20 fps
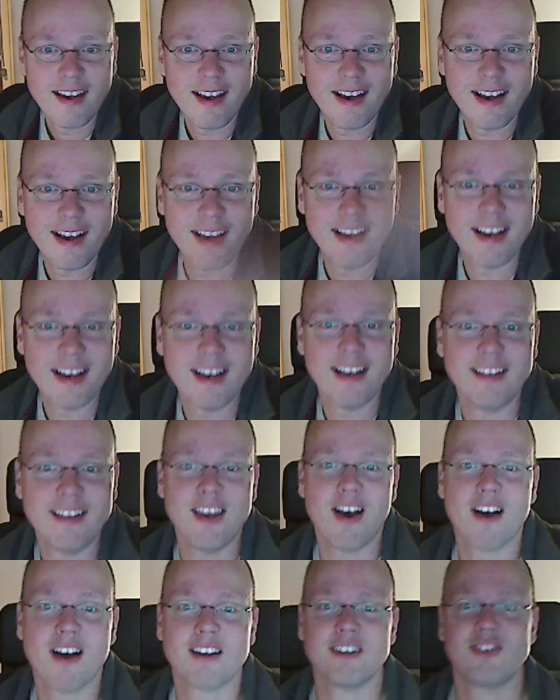
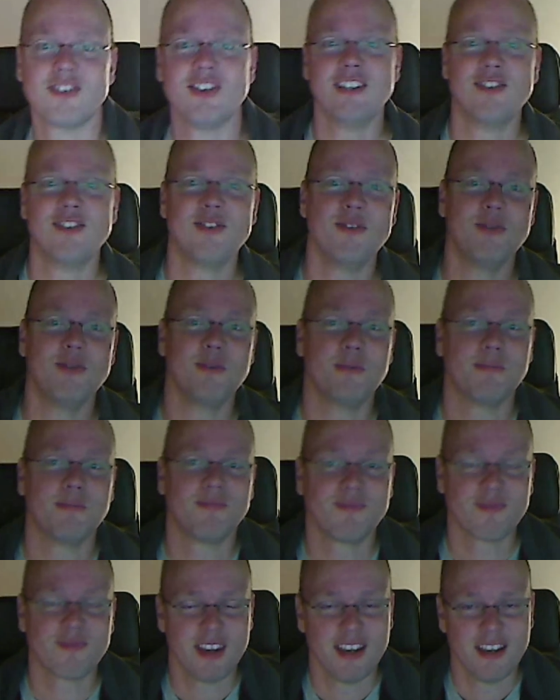The Odyssey 2.
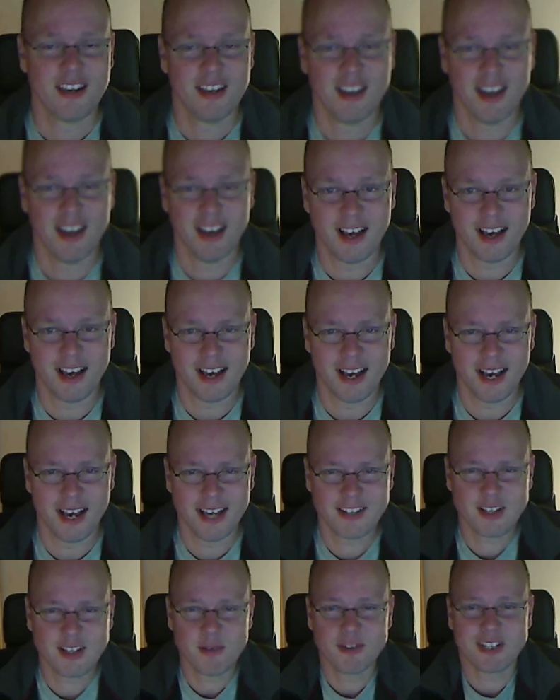
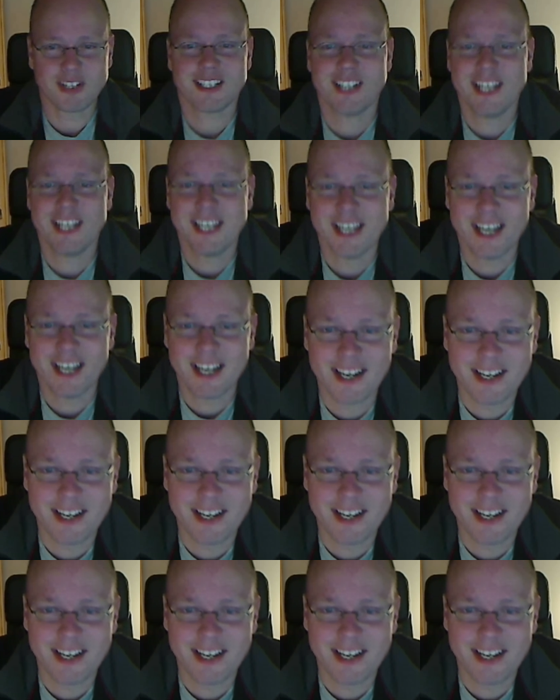She was actually